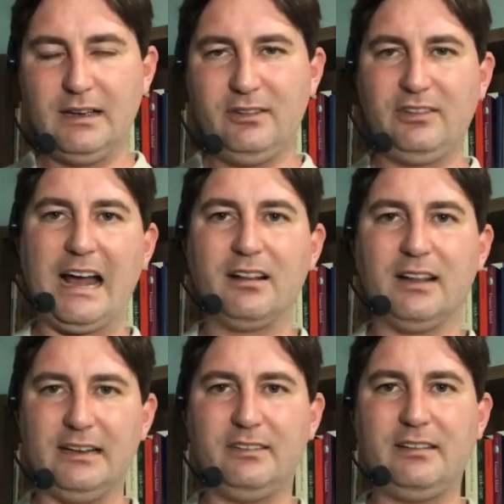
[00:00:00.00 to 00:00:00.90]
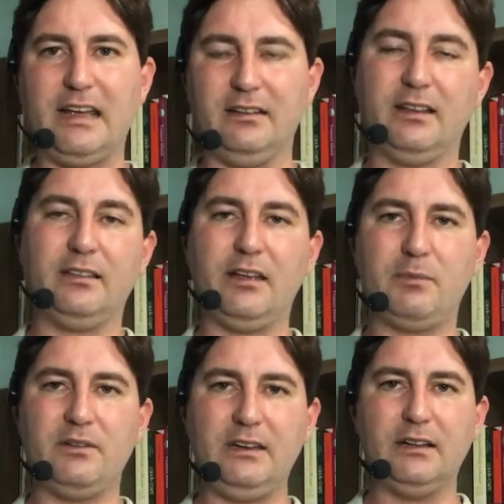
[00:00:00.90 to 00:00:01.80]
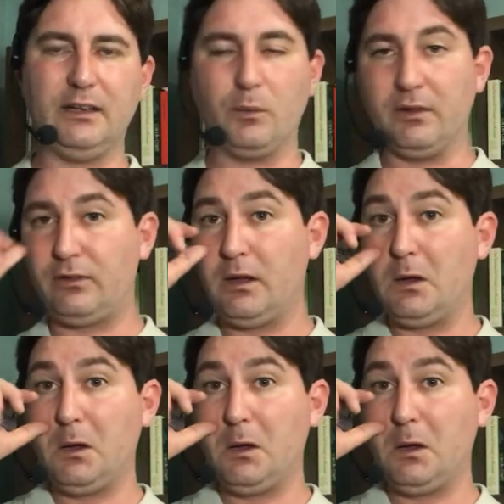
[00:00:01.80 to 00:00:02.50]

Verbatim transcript: satellite state that they've been dealing with